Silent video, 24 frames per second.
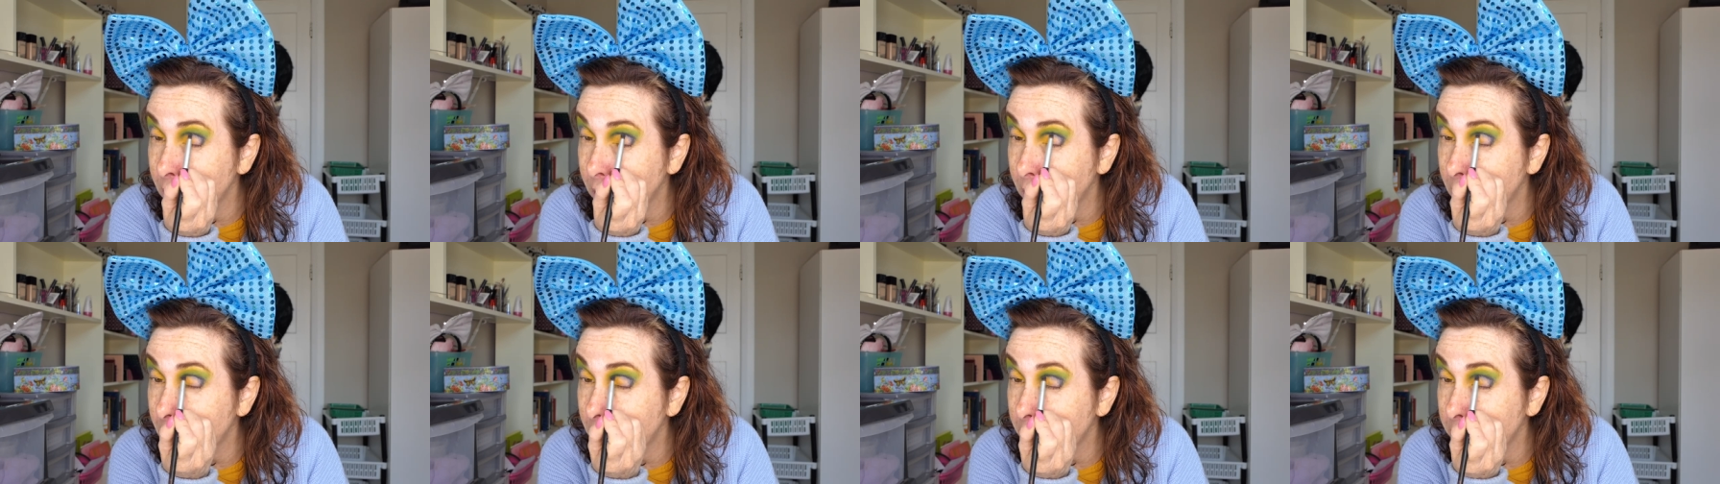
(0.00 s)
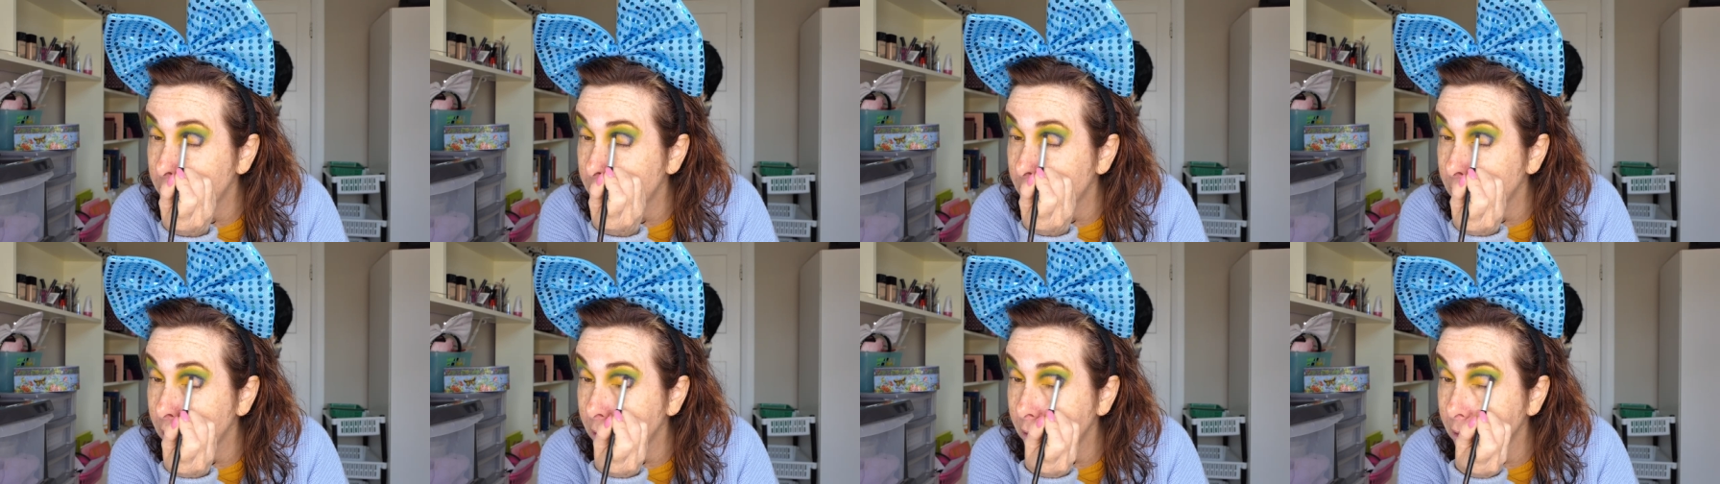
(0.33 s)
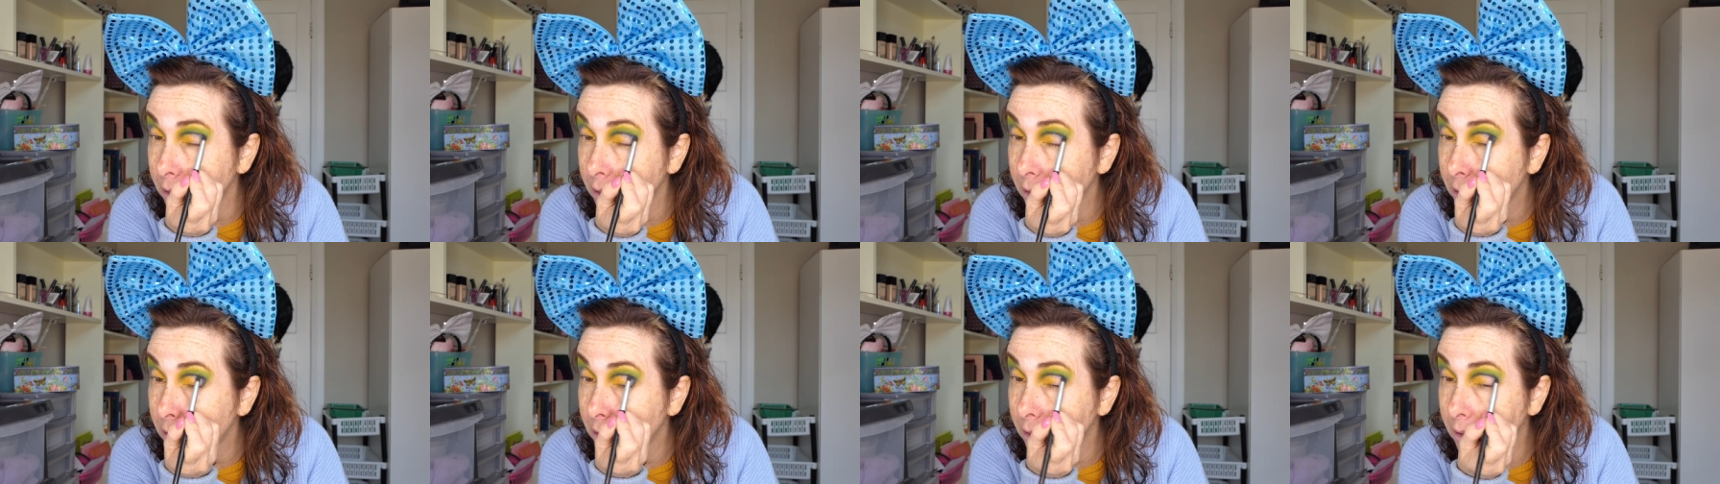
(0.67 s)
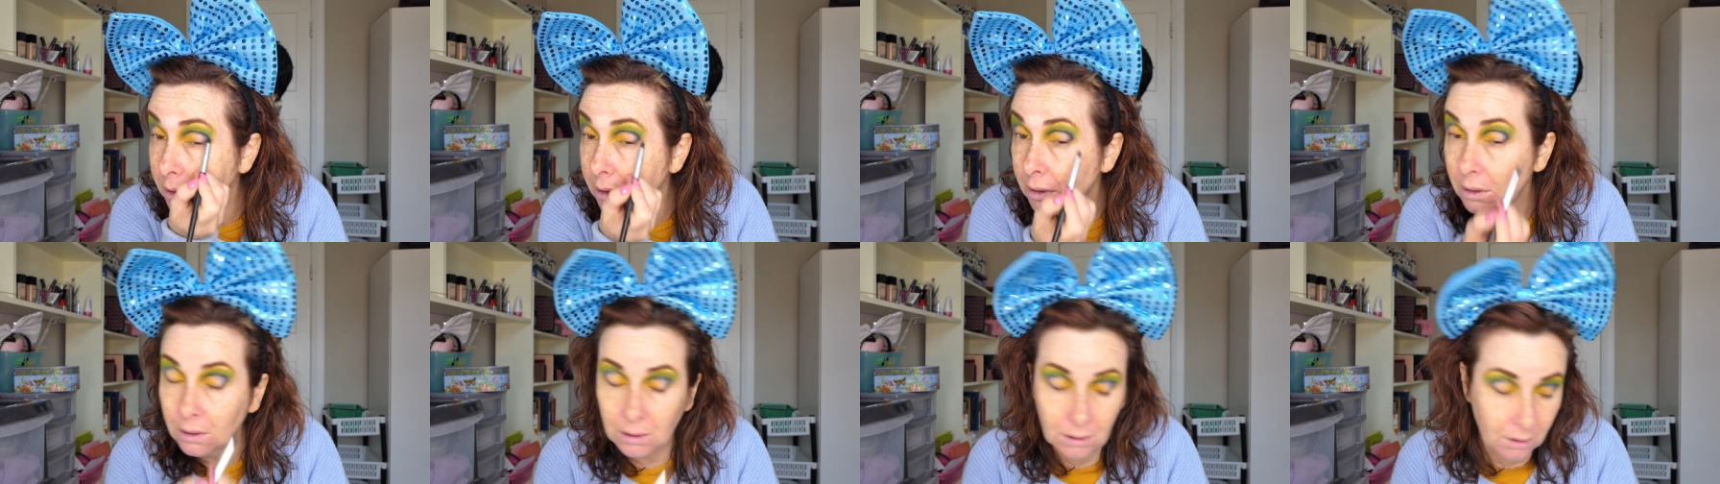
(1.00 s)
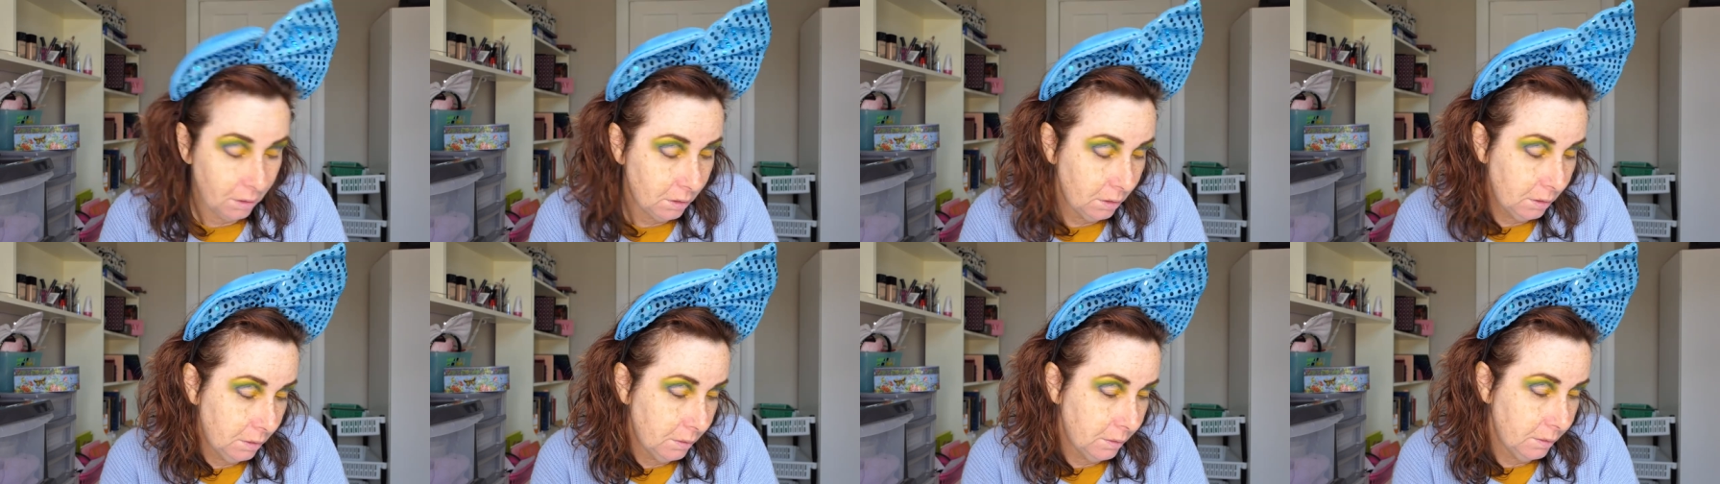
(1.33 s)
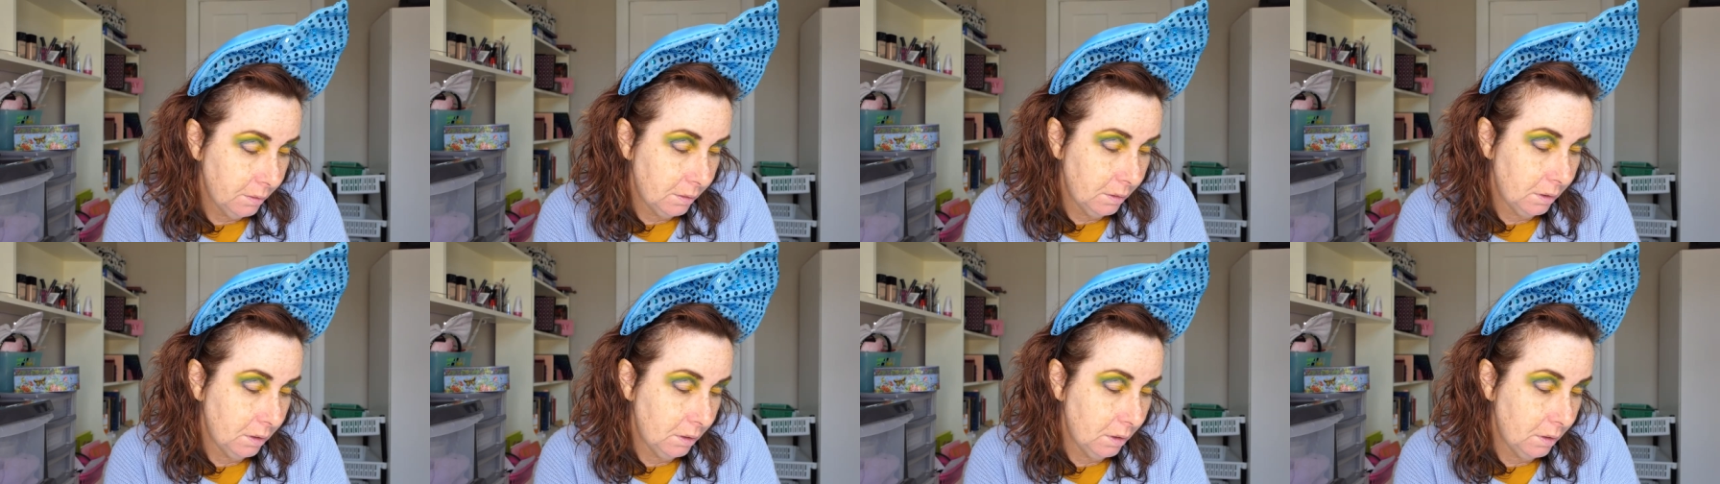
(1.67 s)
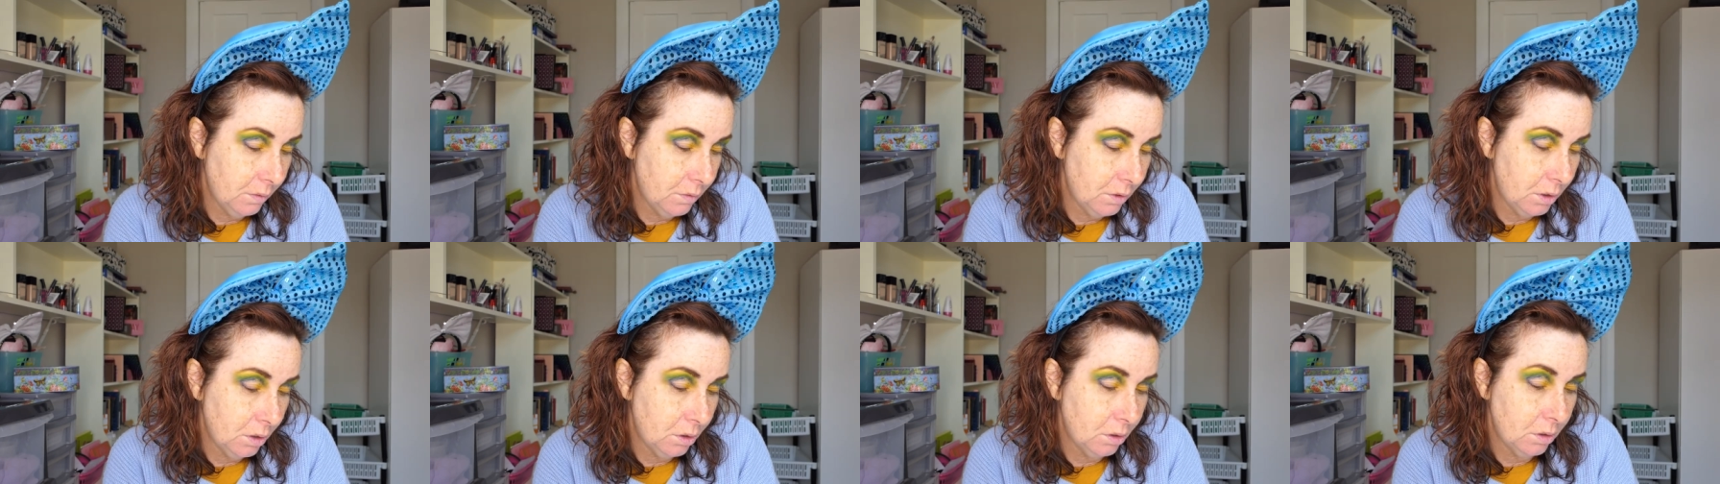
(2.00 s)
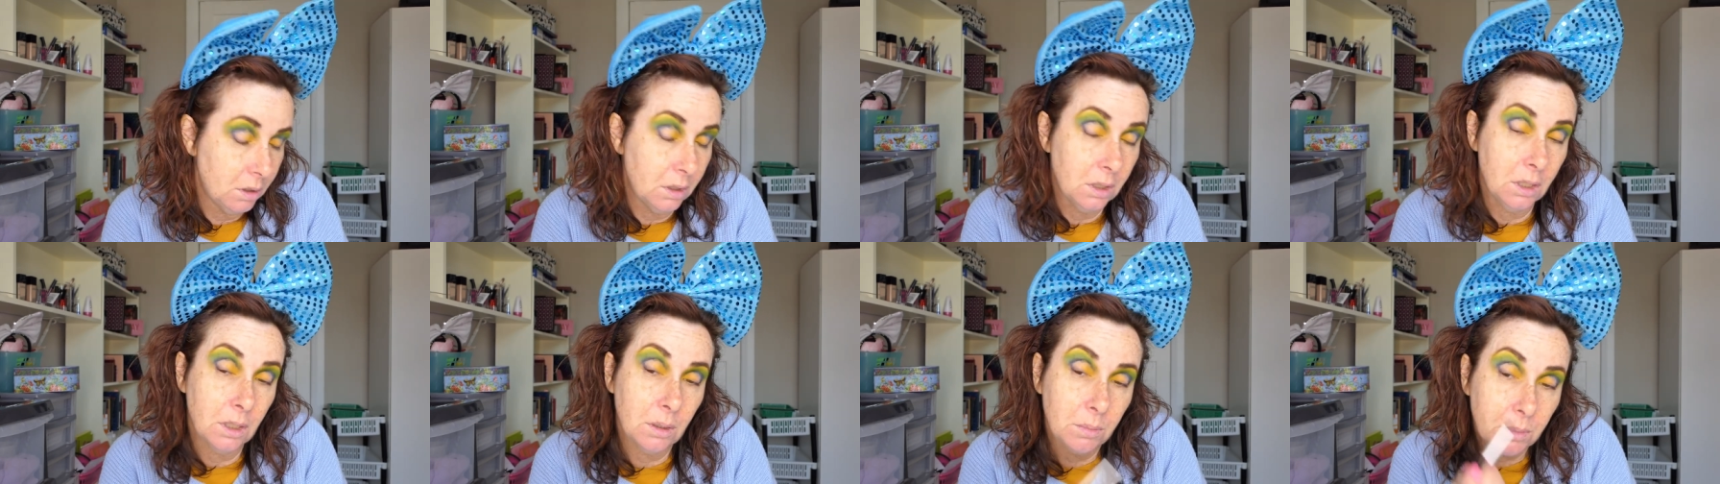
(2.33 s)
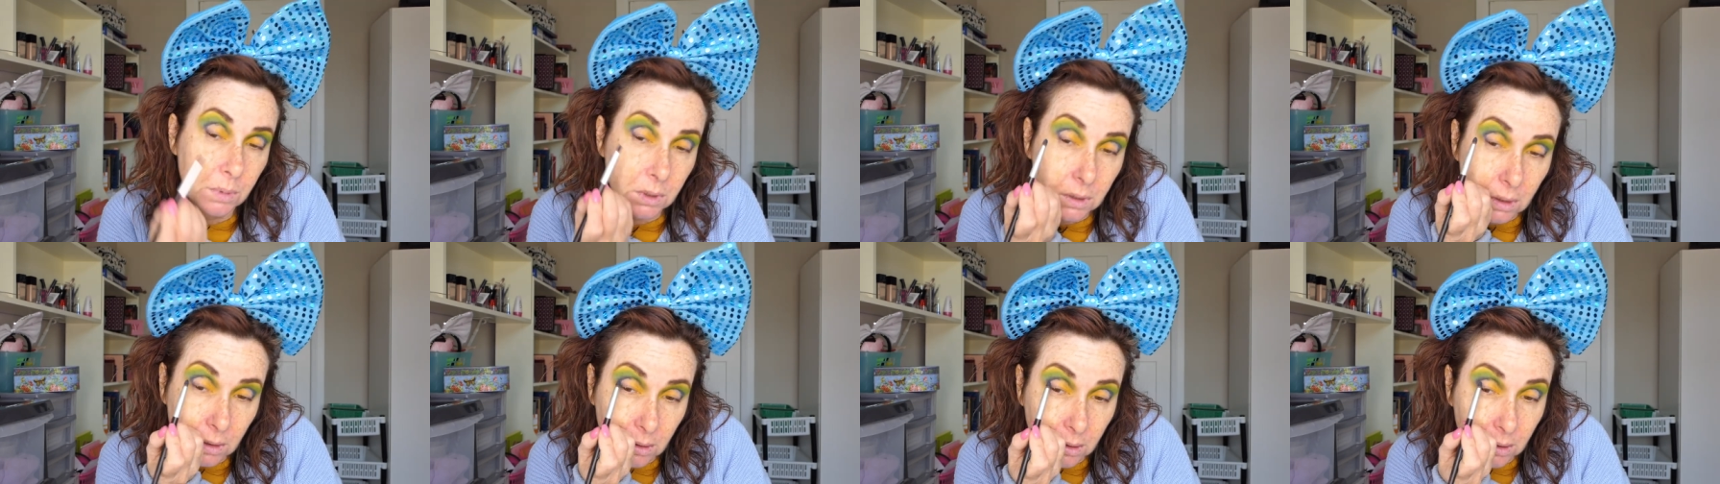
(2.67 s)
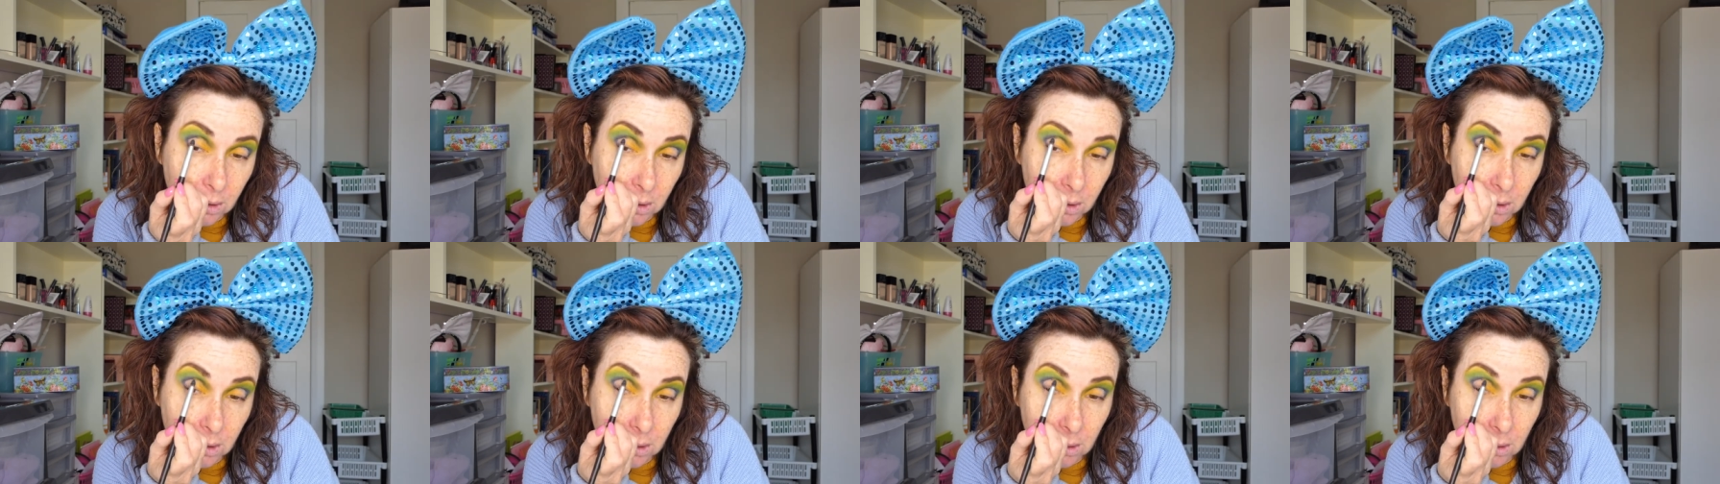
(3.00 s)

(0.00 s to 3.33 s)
lots and gives you good tips on